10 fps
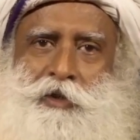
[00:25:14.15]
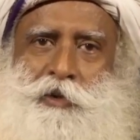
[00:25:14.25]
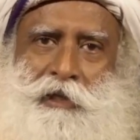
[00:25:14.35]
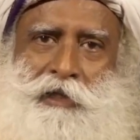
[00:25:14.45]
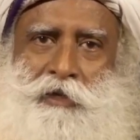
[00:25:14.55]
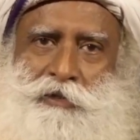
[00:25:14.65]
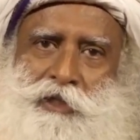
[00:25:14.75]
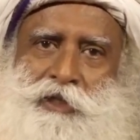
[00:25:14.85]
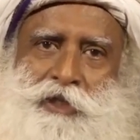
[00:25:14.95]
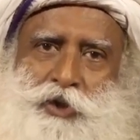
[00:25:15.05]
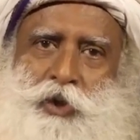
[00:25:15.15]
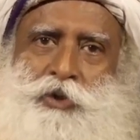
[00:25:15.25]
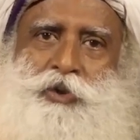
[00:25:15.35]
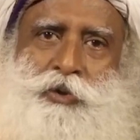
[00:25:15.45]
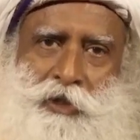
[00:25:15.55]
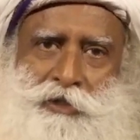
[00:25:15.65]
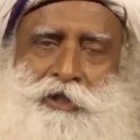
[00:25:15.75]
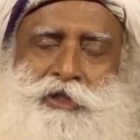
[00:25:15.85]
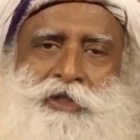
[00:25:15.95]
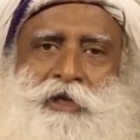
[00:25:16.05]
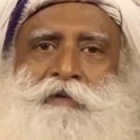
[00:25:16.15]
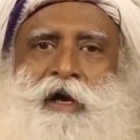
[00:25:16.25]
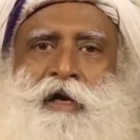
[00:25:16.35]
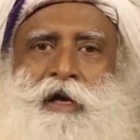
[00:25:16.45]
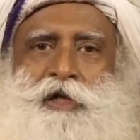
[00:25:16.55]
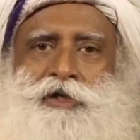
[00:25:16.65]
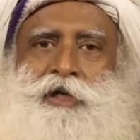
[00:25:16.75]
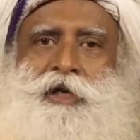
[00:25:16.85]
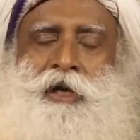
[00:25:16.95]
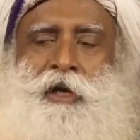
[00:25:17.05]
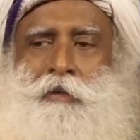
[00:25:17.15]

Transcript: 12,000 years or so, there is history of agriculture,